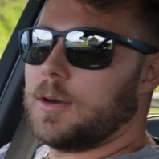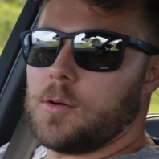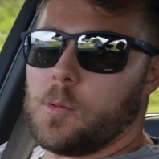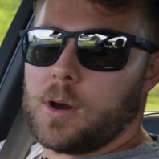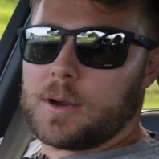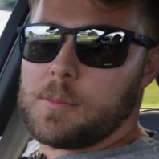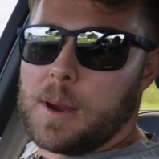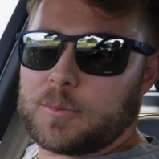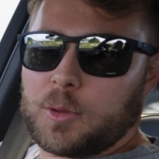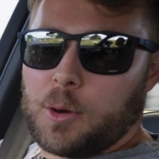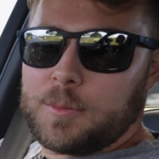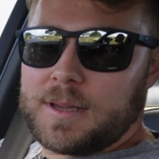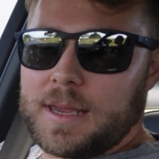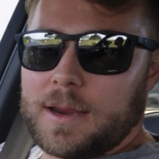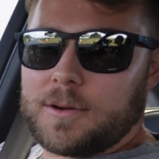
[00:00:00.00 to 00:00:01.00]
Welcome back to
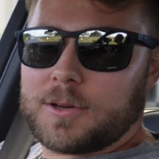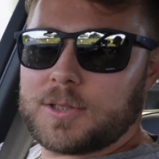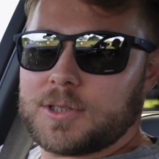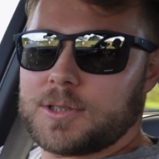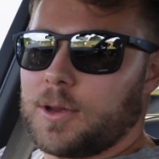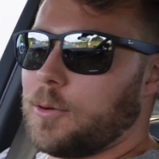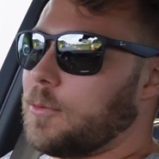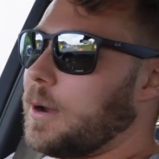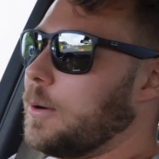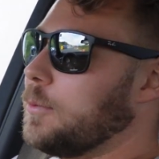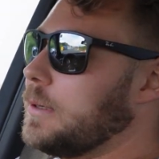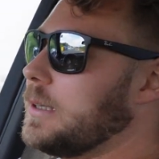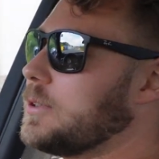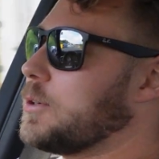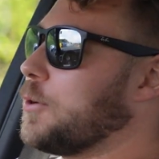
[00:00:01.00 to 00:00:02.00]
Omni Garage. So
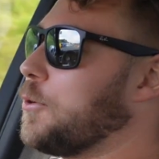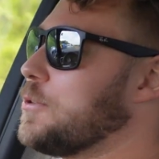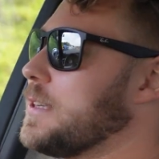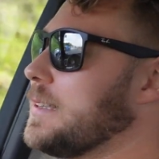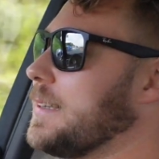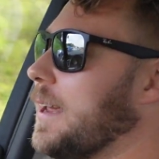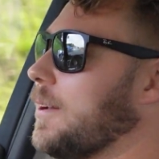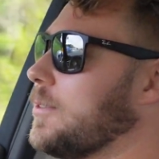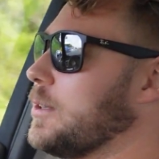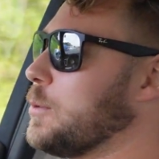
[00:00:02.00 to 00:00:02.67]
we're just cruising down